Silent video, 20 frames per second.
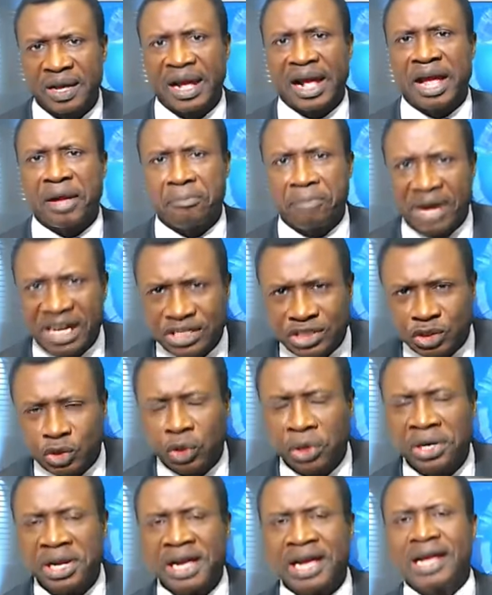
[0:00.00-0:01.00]

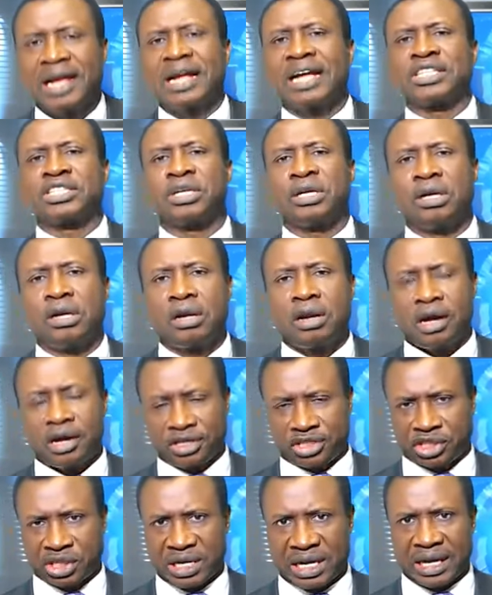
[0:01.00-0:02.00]
Ambazonia has
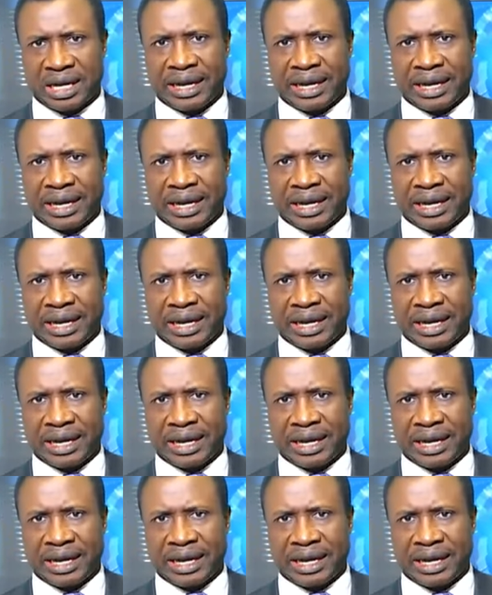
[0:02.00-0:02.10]
lots